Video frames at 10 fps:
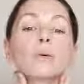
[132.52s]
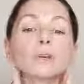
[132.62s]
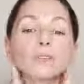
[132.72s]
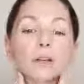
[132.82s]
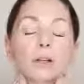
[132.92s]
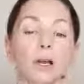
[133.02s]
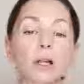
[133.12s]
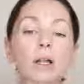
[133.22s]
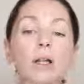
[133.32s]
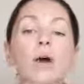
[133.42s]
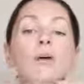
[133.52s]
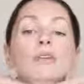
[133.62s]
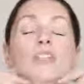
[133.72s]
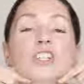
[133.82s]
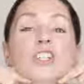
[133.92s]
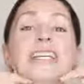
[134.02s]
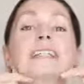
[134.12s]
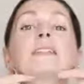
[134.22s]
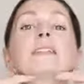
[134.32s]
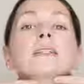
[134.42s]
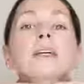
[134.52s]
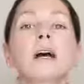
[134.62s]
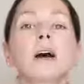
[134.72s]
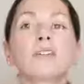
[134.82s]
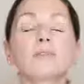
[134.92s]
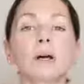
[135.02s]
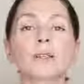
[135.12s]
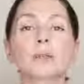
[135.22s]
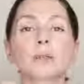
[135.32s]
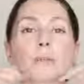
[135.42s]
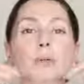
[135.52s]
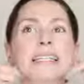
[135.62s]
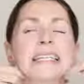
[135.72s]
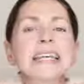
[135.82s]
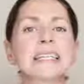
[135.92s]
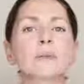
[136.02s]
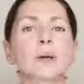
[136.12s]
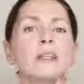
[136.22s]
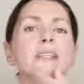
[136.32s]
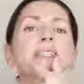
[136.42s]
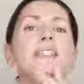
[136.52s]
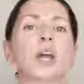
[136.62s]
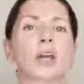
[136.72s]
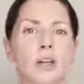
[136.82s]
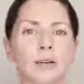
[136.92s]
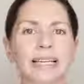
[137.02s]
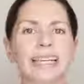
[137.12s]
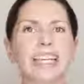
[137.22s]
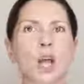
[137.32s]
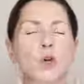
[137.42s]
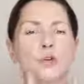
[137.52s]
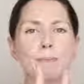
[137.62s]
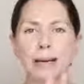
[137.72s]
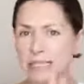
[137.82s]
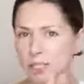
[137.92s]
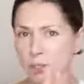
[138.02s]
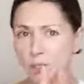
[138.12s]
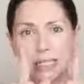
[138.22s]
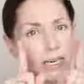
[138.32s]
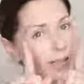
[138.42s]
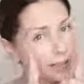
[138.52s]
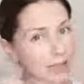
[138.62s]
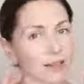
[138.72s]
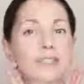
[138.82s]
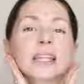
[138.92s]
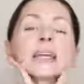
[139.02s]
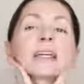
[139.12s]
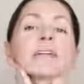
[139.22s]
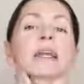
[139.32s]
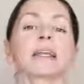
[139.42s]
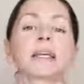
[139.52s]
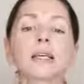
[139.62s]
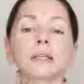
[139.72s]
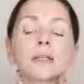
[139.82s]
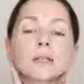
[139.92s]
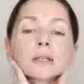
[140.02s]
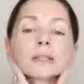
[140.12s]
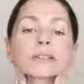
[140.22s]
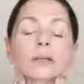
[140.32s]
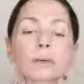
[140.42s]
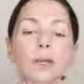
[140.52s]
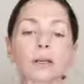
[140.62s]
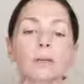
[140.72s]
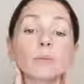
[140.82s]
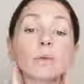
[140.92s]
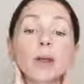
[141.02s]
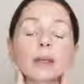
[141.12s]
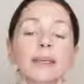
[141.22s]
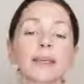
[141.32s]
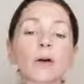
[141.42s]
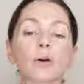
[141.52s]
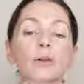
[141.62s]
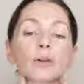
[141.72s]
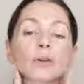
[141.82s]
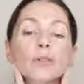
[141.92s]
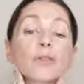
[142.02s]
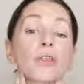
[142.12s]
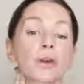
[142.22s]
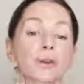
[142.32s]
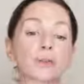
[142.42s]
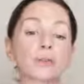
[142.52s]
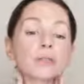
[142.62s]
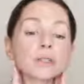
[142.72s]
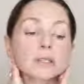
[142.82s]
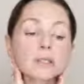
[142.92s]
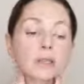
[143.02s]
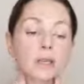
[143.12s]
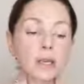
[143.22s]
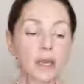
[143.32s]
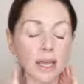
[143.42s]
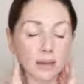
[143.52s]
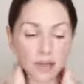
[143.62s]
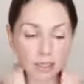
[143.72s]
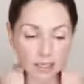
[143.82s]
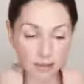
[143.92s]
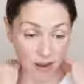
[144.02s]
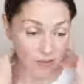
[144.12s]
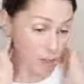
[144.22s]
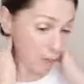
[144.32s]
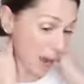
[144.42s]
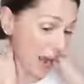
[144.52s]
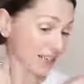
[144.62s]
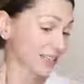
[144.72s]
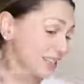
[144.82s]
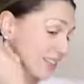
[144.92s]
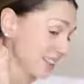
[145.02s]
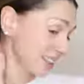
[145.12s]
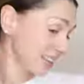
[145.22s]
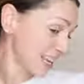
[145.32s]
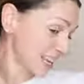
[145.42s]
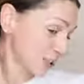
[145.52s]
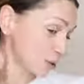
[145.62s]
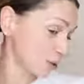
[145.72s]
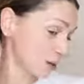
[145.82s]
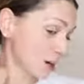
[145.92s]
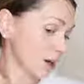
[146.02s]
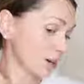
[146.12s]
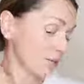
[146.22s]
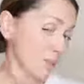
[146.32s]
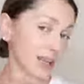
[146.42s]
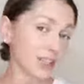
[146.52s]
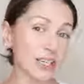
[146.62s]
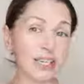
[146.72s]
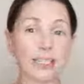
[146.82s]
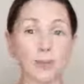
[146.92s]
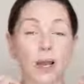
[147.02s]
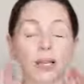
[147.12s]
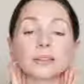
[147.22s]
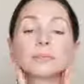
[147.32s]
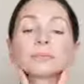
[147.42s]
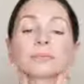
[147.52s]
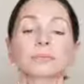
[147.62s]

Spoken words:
We've got a long sheet of muscle, the platysma and the sternocleidomastoid. I think I've said that correctly. So we're going to be working on those. Even actually around the back, these all kind of match in as well.